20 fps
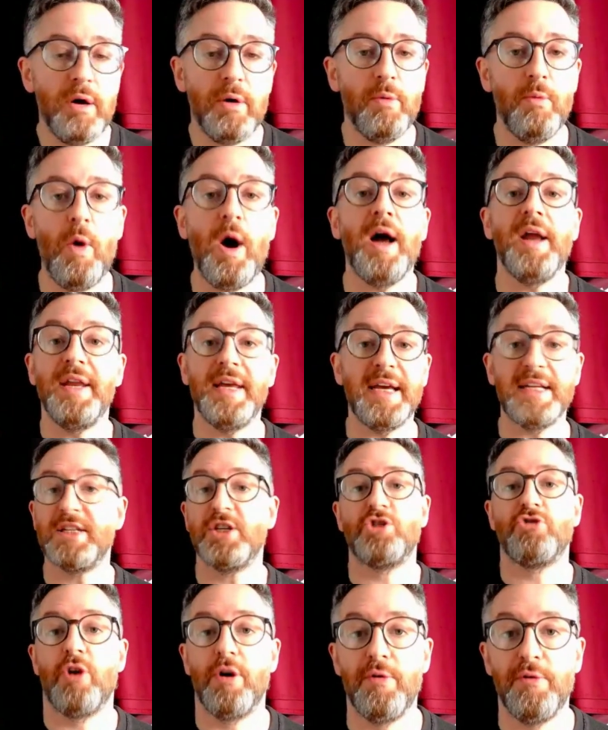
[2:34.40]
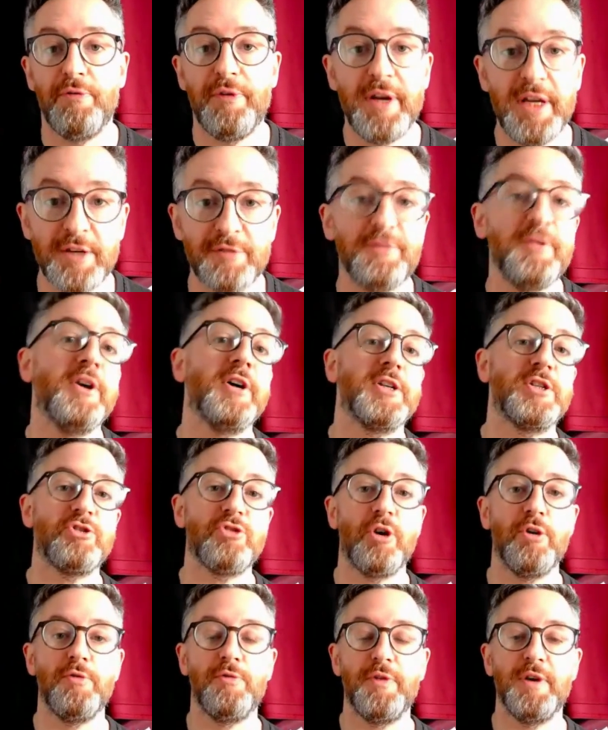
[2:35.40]
one, he gets a trophy, his first
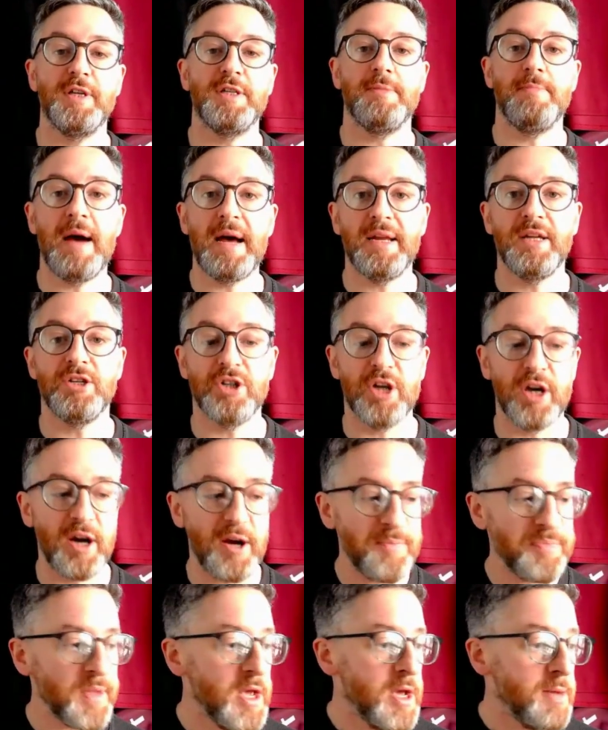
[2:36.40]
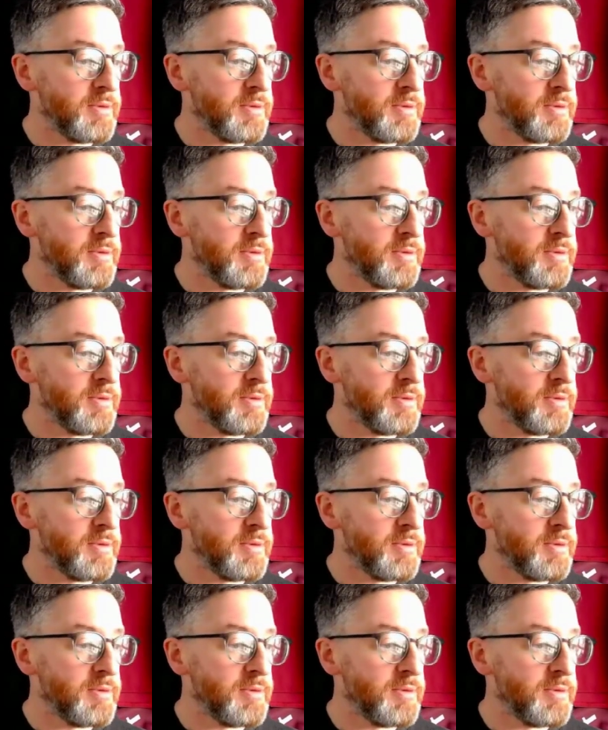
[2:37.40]
trophy as a manager,